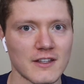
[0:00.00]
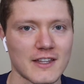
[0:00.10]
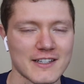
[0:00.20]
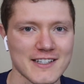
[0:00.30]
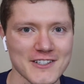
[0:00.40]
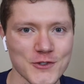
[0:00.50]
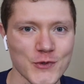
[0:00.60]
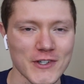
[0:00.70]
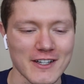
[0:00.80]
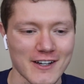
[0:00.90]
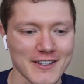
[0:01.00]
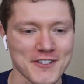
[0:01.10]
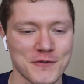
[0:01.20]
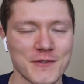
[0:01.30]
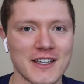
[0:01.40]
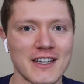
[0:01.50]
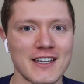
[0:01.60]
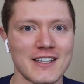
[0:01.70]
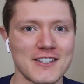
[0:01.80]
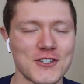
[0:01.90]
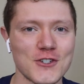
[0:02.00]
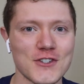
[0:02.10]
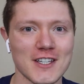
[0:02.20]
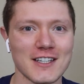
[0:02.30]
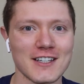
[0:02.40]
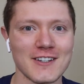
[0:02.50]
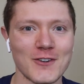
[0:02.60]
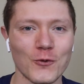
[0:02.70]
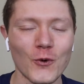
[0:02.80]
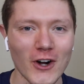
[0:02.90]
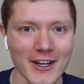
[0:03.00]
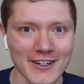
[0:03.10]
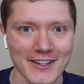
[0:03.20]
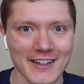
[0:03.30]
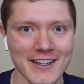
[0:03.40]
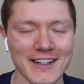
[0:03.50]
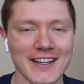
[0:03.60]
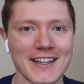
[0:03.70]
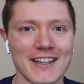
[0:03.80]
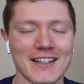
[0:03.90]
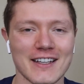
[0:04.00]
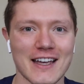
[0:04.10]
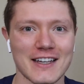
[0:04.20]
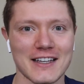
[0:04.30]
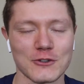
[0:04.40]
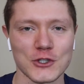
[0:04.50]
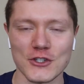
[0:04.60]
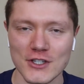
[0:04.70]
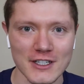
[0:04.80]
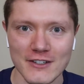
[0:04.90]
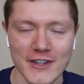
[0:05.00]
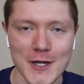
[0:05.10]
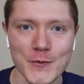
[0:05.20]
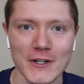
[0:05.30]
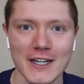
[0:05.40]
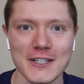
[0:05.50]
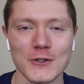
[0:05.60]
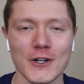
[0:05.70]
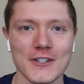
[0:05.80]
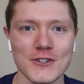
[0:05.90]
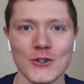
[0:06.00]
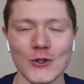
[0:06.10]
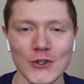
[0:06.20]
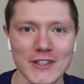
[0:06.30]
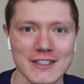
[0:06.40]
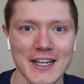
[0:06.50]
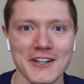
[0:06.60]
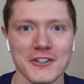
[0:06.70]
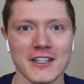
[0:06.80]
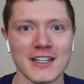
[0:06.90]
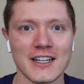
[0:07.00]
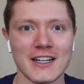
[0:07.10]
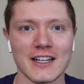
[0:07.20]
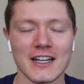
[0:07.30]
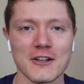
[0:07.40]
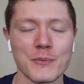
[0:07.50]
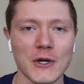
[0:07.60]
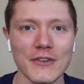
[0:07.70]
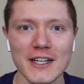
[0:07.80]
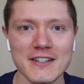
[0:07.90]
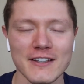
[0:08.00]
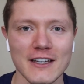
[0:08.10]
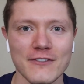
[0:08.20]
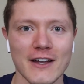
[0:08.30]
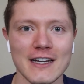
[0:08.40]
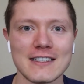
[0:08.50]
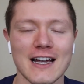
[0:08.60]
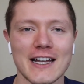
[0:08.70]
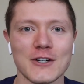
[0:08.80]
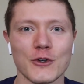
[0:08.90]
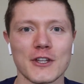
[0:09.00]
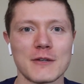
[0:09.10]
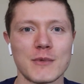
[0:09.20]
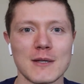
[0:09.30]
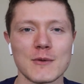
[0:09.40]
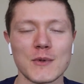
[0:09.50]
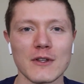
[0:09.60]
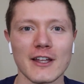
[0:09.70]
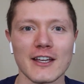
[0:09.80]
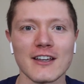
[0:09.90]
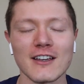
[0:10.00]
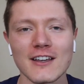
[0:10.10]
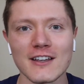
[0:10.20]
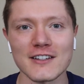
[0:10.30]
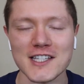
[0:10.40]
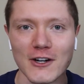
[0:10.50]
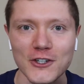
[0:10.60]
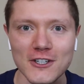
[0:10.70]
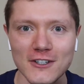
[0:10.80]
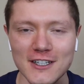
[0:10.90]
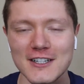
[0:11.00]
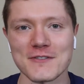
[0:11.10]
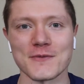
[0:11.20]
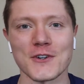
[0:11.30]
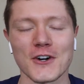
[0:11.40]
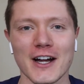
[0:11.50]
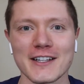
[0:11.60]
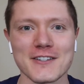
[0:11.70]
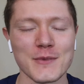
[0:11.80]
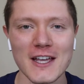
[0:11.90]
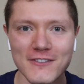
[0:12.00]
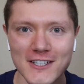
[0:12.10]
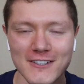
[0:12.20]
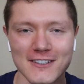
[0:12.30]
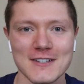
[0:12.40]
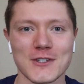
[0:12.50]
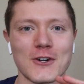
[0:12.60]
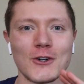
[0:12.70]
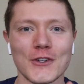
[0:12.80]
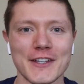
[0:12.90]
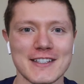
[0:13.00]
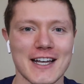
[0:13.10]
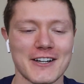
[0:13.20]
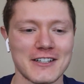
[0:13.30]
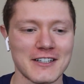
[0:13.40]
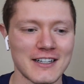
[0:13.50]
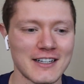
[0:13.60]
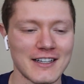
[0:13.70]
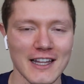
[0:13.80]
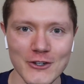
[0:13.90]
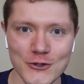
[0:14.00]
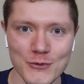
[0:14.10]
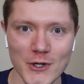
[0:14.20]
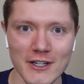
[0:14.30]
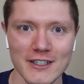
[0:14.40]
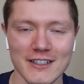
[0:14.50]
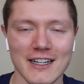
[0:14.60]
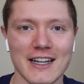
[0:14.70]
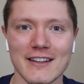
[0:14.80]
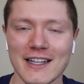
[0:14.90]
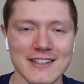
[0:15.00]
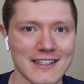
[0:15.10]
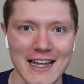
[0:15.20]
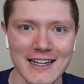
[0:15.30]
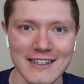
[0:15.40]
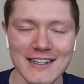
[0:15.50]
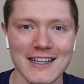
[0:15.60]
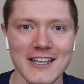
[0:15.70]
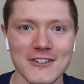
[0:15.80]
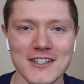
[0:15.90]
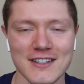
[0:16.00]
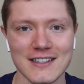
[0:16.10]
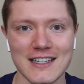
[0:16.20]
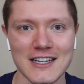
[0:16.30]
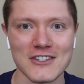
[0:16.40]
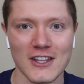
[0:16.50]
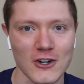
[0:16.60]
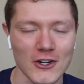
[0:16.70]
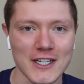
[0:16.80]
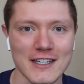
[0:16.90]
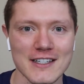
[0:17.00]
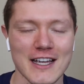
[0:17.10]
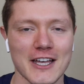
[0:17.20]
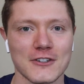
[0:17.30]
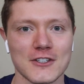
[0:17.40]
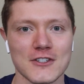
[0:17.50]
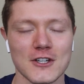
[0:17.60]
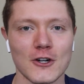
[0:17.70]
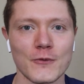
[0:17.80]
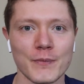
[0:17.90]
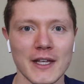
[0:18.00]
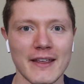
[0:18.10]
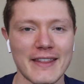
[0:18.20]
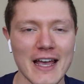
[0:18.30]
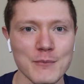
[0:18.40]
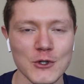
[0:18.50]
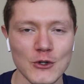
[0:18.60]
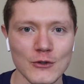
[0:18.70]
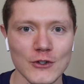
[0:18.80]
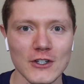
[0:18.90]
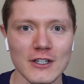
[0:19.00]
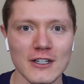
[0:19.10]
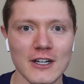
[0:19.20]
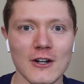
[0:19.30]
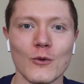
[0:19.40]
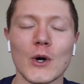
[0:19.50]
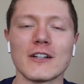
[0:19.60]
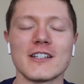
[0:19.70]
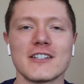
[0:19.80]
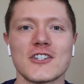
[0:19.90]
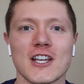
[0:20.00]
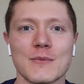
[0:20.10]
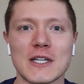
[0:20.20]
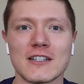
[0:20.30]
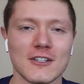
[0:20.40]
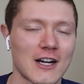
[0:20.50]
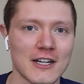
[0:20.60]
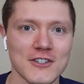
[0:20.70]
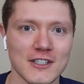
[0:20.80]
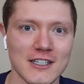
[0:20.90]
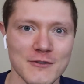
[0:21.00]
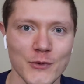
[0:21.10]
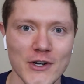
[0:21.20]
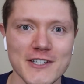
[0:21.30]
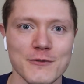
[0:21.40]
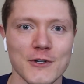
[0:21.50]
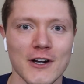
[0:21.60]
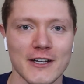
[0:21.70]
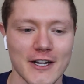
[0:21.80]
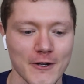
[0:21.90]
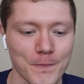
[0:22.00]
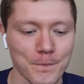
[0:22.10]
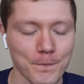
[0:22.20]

That's actually pretty awesome. He's using water, which is gonna evaporate anyways, to cool it down. Compare that to like fine dining where they'd maybe be like sour cream or add some heavy cream to cool it down. That was smart. And that didn't add any calories to the dish that already has calories. So that maneuver, well done, Jamie. You're actually impressing me right now.